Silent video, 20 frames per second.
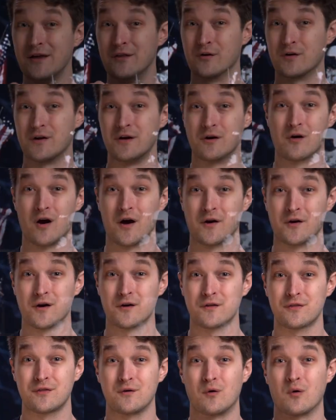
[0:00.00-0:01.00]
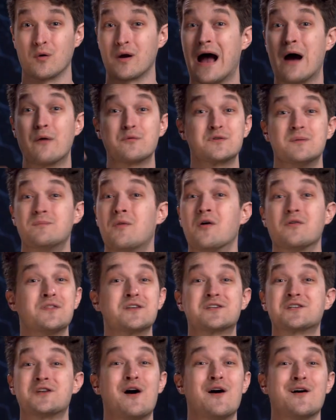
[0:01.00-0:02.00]
either here on Earth or out among
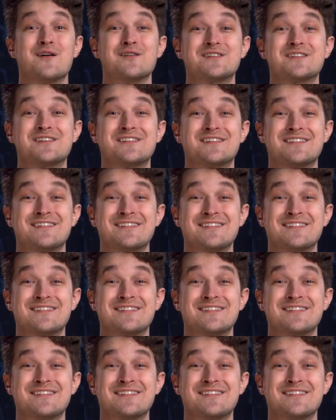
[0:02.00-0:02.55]
the stars.